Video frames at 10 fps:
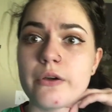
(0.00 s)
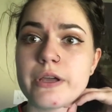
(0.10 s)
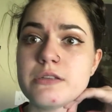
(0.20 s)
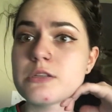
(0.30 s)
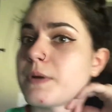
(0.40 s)

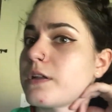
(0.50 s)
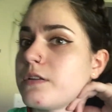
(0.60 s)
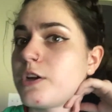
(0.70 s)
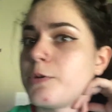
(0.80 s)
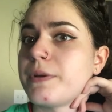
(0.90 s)
Okay, so
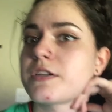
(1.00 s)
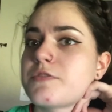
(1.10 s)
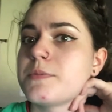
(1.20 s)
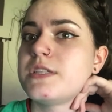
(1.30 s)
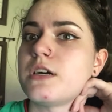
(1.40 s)
Michael and I are
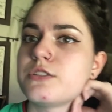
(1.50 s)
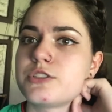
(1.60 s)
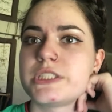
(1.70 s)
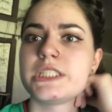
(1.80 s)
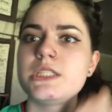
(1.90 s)
back from the Dollar
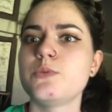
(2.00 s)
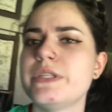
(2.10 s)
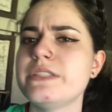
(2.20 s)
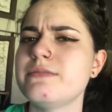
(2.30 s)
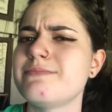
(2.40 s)
Tree.
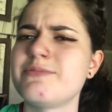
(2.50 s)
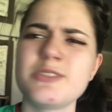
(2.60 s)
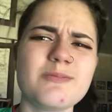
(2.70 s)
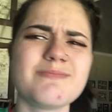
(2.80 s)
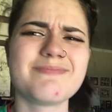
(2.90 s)
We didn't
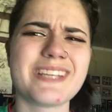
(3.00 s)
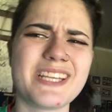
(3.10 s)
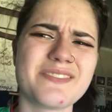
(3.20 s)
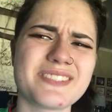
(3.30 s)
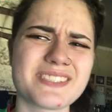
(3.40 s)
film
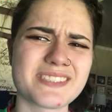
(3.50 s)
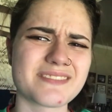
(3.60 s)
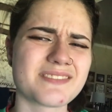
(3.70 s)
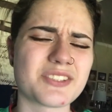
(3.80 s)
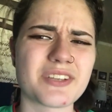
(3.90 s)
any of us
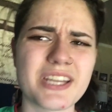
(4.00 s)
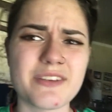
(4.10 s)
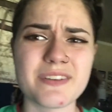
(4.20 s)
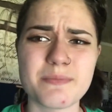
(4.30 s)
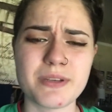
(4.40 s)

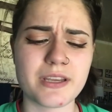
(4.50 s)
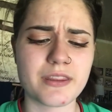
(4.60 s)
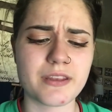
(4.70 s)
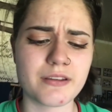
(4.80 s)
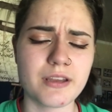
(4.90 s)
any of it being
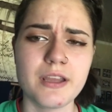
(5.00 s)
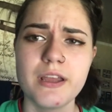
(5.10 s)
in there.